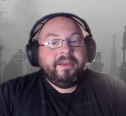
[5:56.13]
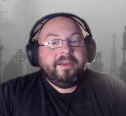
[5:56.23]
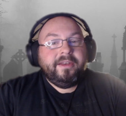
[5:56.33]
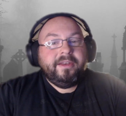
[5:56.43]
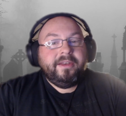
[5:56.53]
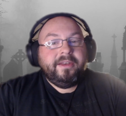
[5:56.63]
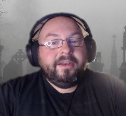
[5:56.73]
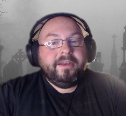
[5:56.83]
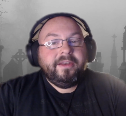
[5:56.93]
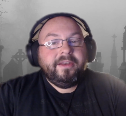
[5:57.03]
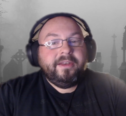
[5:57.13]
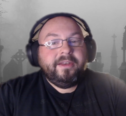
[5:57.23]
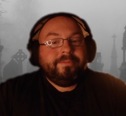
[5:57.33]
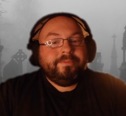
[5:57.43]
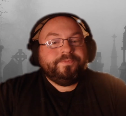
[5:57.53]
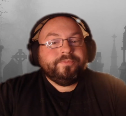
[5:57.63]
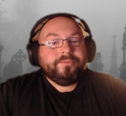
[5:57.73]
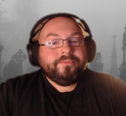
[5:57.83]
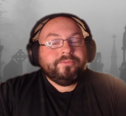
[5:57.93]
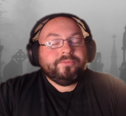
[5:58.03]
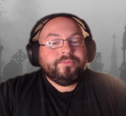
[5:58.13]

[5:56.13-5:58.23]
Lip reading: (silence)